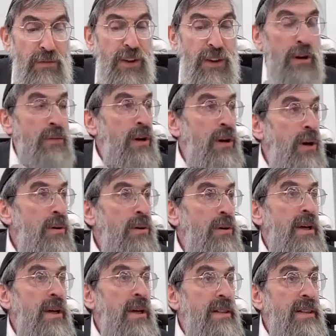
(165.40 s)
you don't
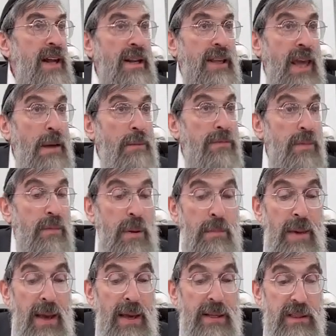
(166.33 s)
know that it came from
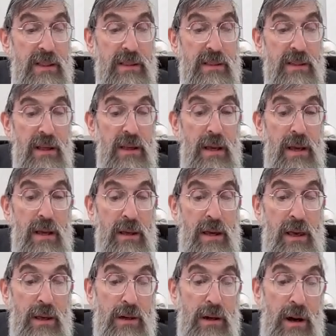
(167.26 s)
a mace,
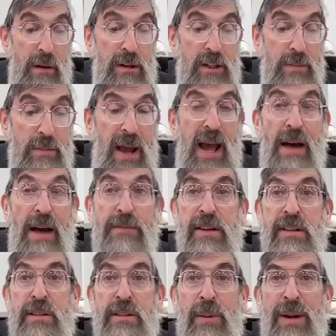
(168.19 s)
kikarish
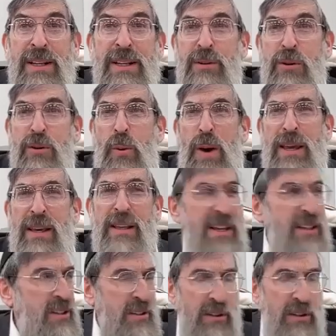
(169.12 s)
mahavi. So what does the
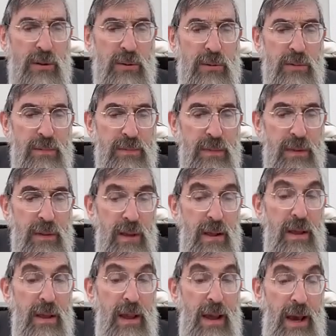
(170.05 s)
coagulation do?
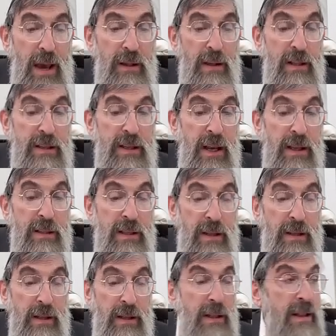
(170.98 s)
Ella the
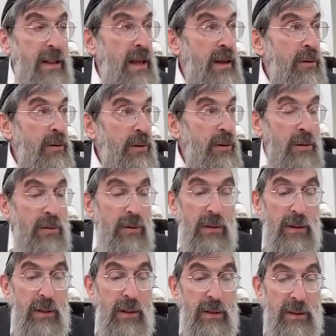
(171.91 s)
adina who
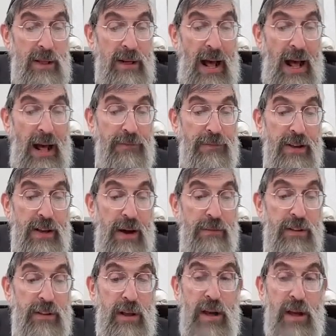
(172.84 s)
then
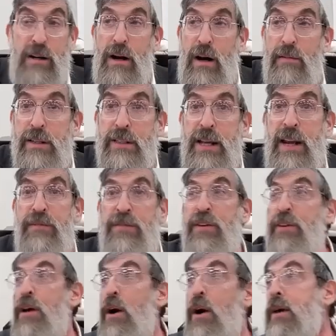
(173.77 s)
afagav karish. And
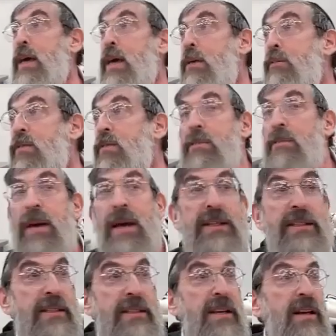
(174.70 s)
if you know it came from the
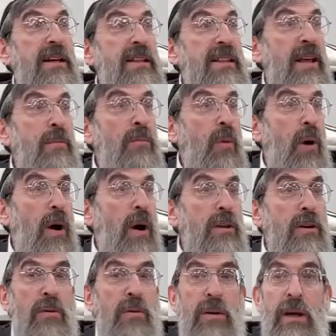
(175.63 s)
mace, then why
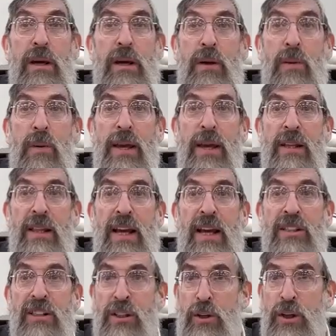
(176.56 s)
do you need
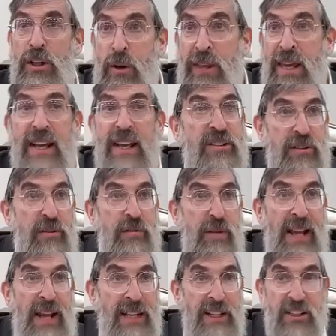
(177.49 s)
coagulation? So you know the answer
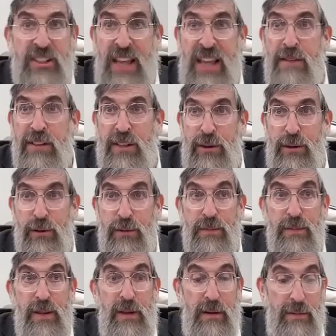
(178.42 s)
already. I just gave it to
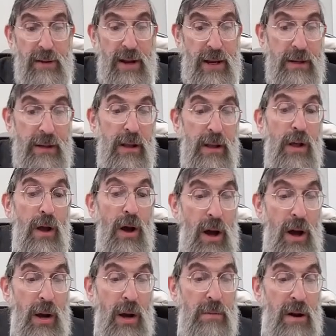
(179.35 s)
you, right?
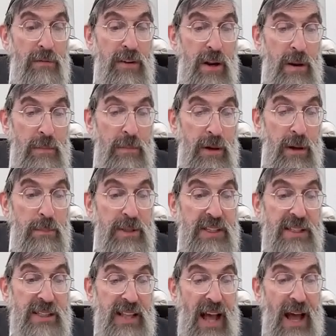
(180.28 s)
Amrav
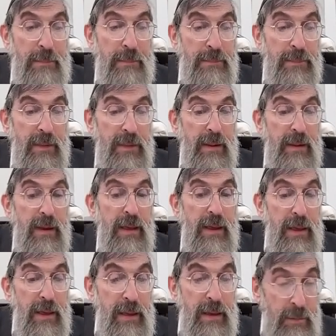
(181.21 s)
bistam.
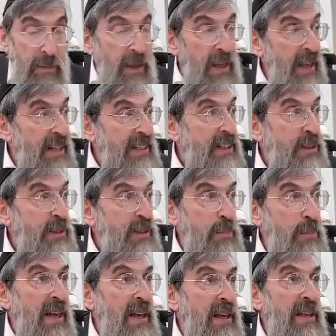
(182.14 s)
It's
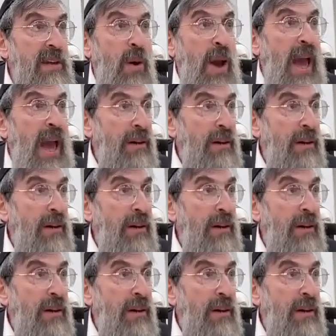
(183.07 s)
speaking. You